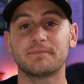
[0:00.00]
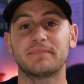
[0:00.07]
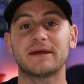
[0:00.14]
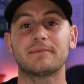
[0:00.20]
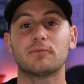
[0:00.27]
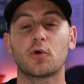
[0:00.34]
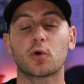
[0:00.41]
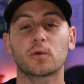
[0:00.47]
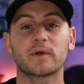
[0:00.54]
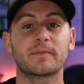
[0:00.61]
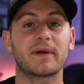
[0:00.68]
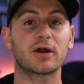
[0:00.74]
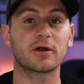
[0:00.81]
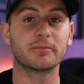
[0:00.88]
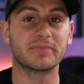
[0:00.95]
bit more
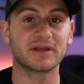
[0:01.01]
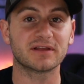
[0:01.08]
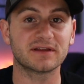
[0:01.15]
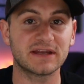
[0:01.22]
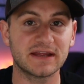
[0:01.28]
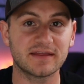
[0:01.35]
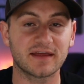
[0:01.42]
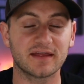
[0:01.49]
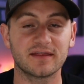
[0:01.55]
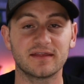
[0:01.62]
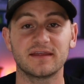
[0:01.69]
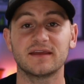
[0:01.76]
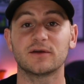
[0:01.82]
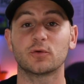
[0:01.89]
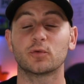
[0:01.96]
repairability than
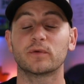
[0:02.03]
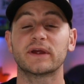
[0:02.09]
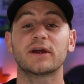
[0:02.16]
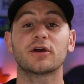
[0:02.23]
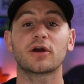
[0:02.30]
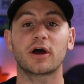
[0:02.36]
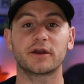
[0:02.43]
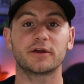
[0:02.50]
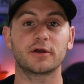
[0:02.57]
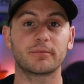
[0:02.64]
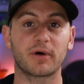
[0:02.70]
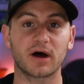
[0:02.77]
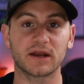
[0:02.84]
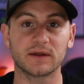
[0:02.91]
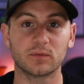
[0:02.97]
the rear
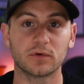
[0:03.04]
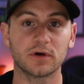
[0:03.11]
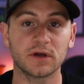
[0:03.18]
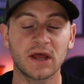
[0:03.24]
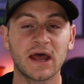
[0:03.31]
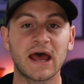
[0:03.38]
underbody would.